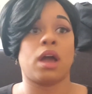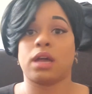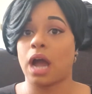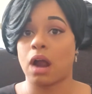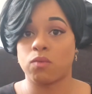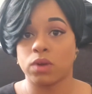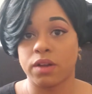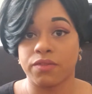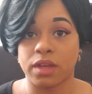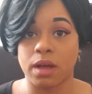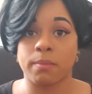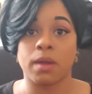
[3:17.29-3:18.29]
Got rid of
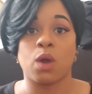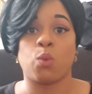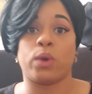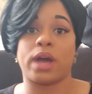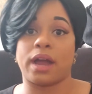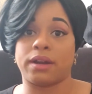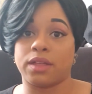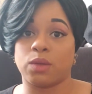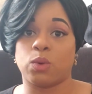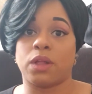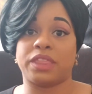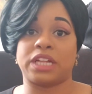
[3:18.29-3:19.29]
them. We got another
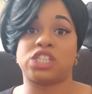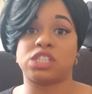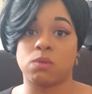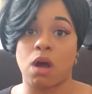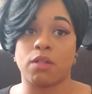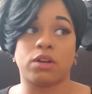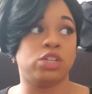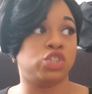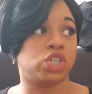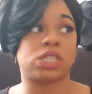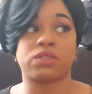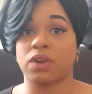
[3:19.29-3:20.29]
one that's smaller
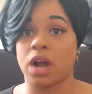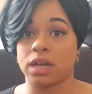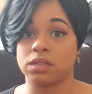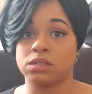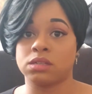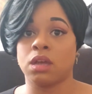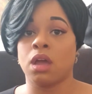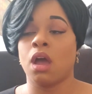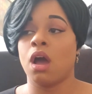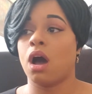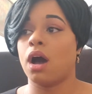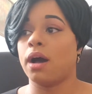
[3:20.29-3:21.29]
just for us.
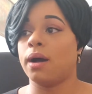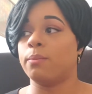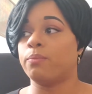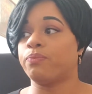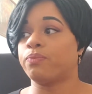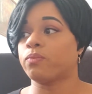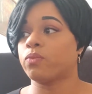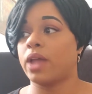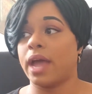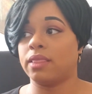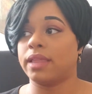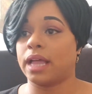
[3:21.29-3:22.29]
And
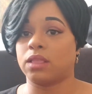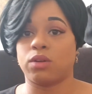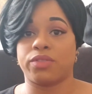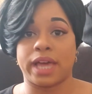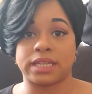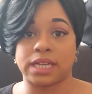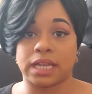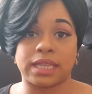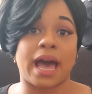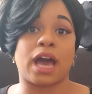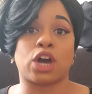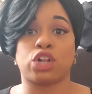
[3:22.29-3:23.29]
little things like that.